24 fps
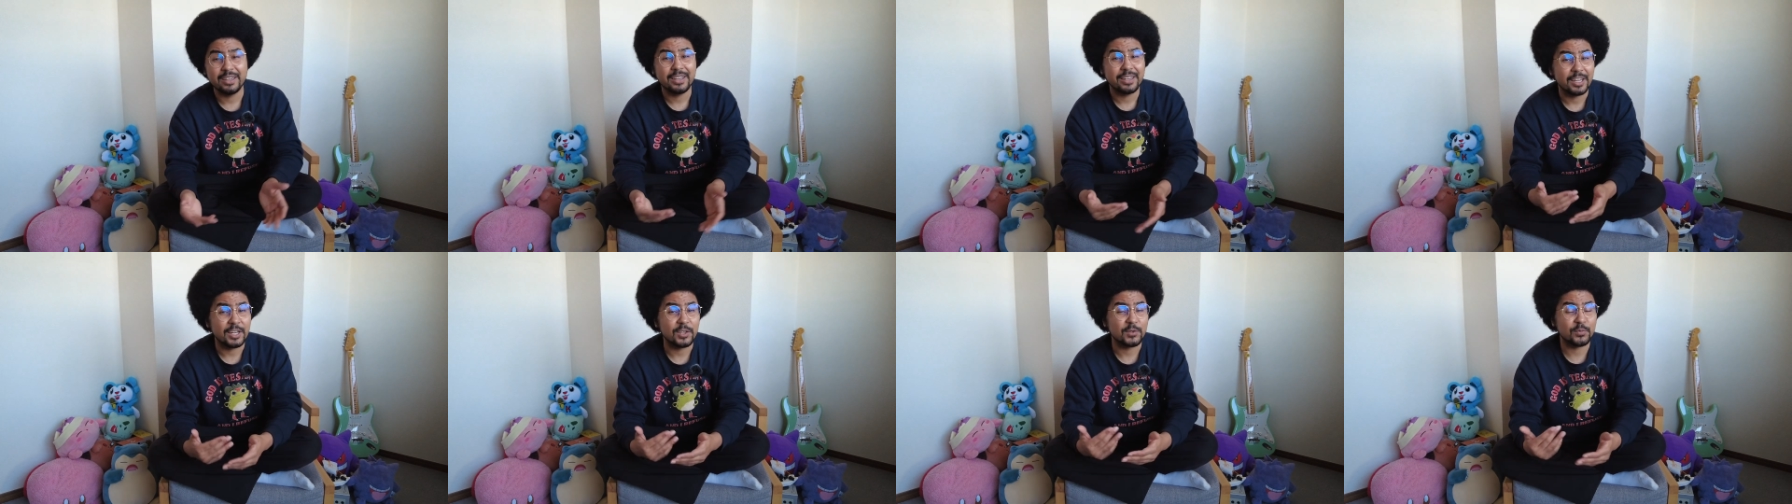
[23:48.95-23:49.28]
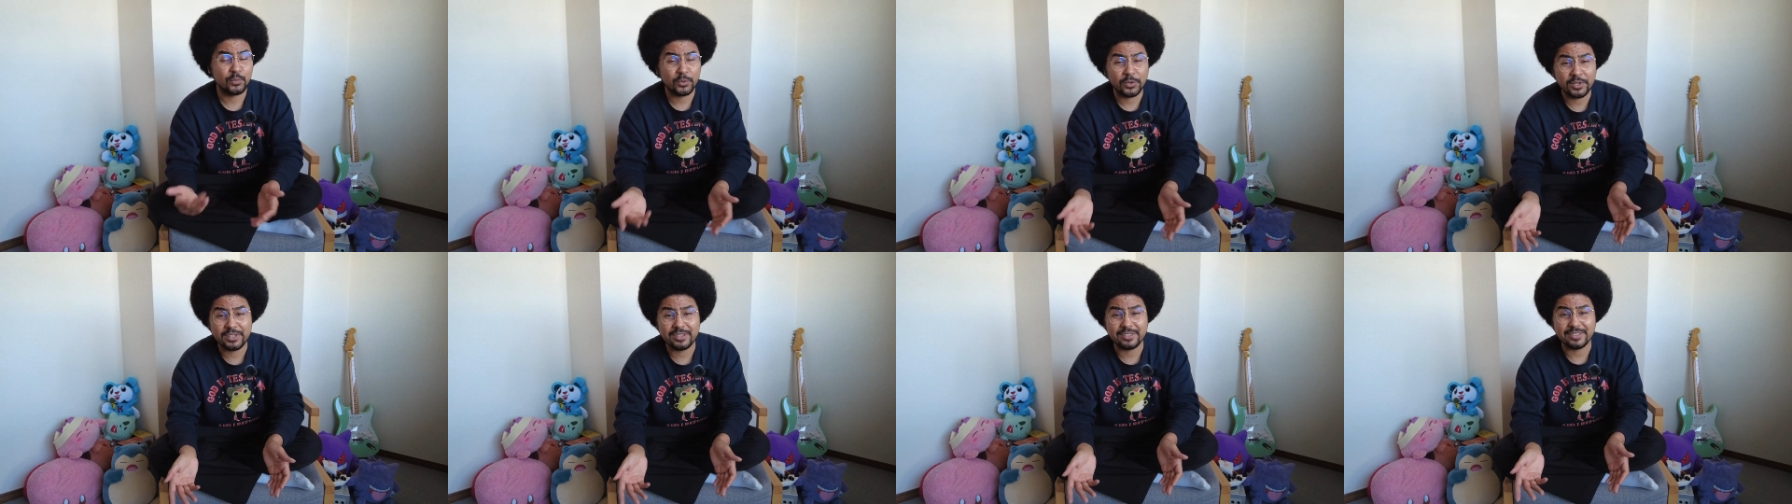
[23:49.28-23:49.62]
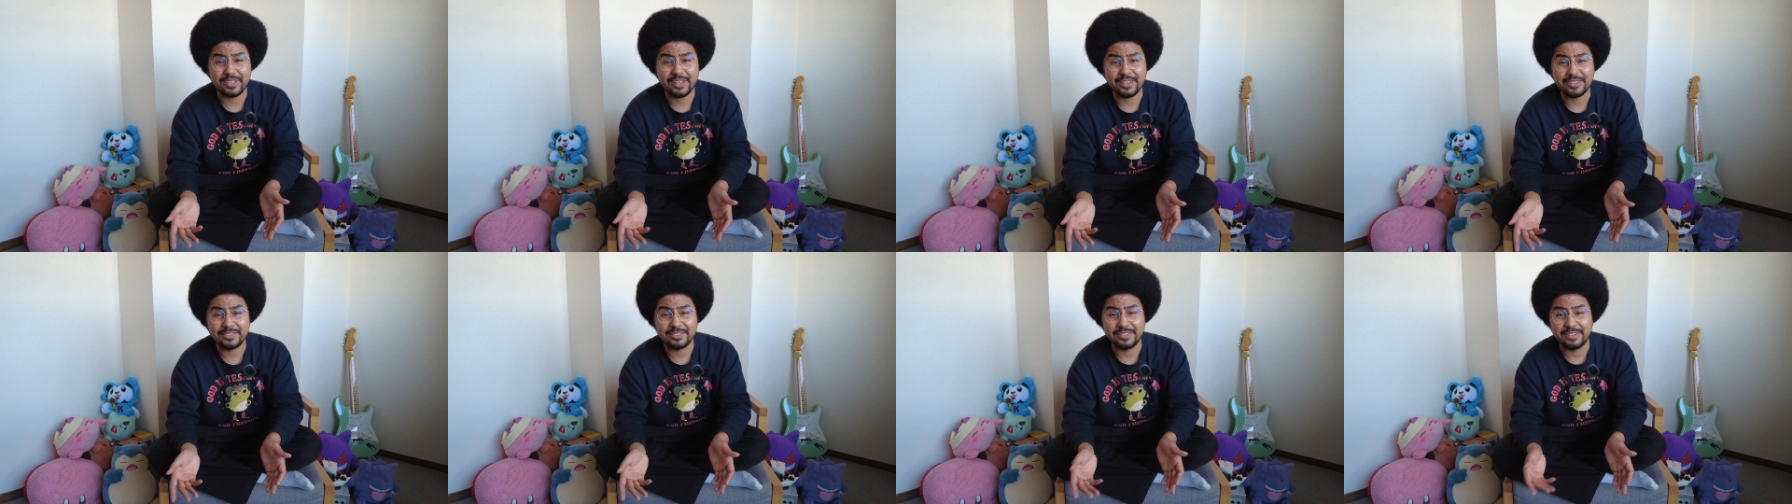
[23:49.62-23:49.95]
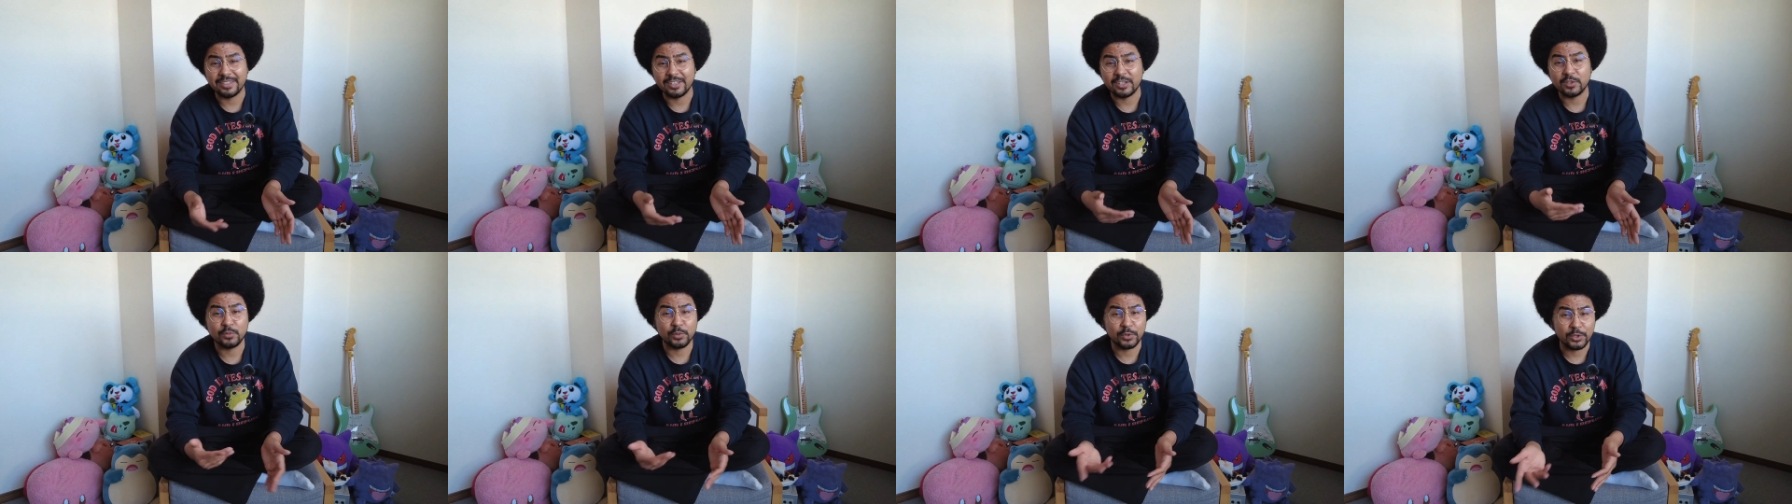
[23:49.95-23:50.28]
It's pretty
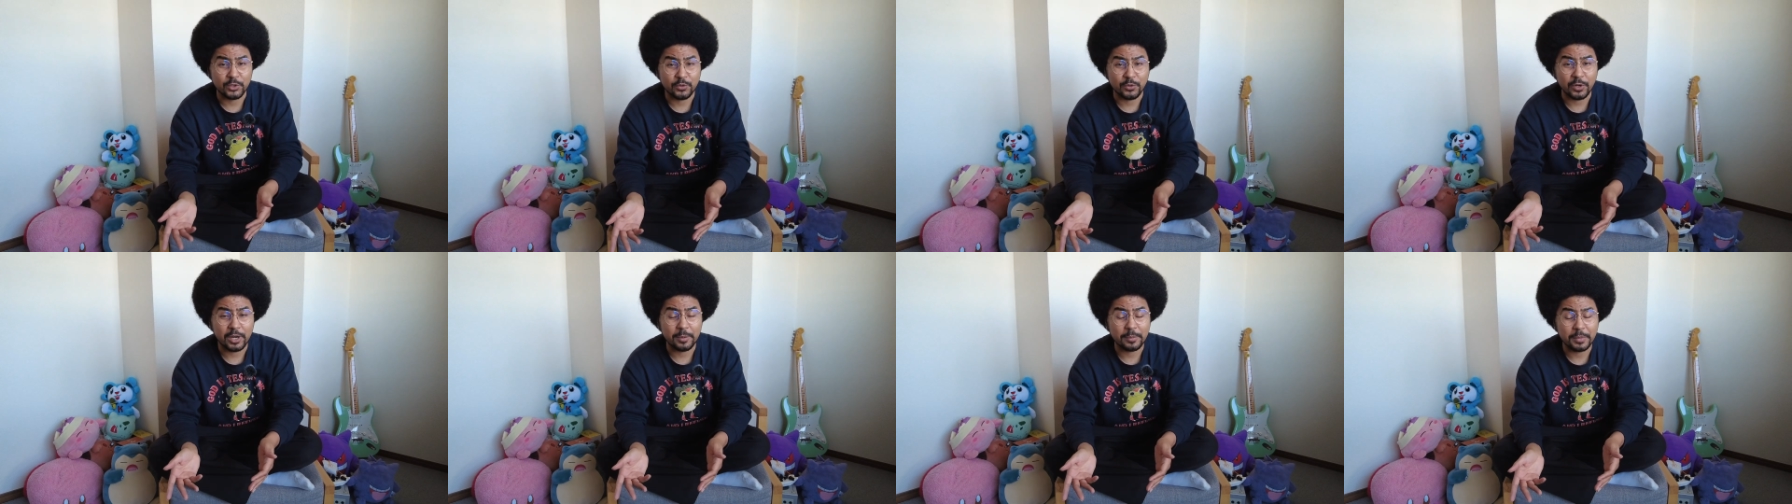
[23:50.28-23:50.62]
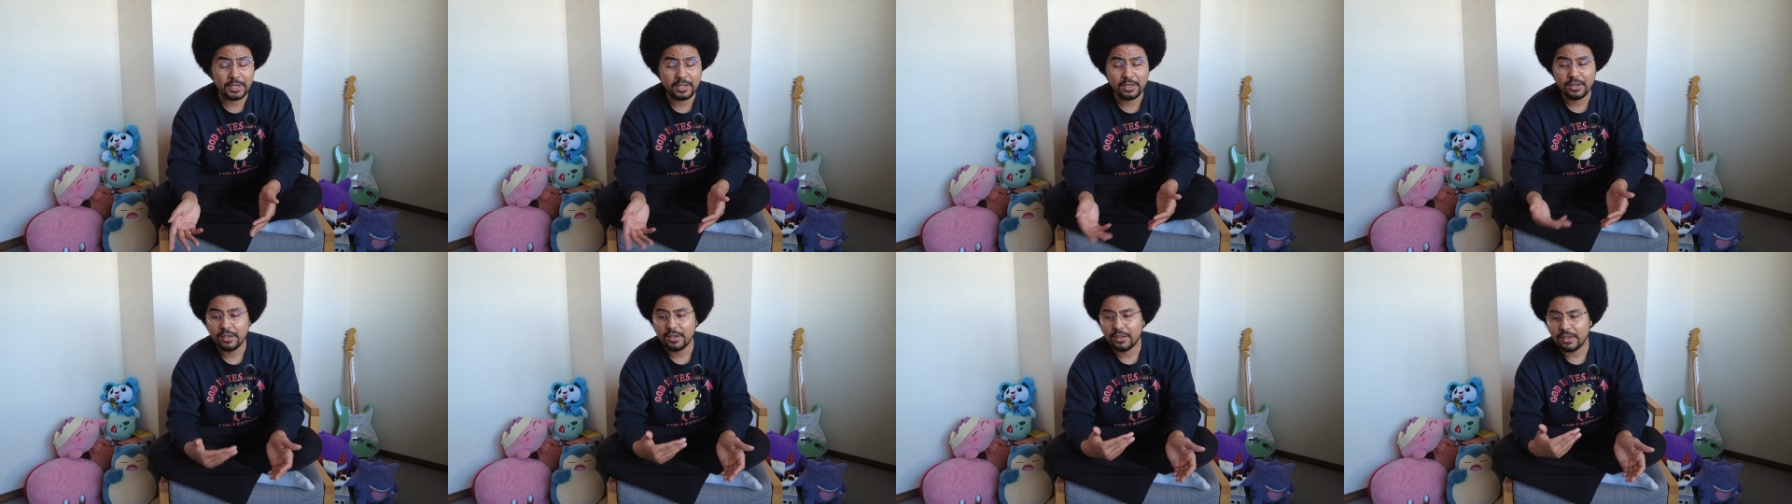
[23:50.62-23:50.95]
disgusting. It's pretty grimy.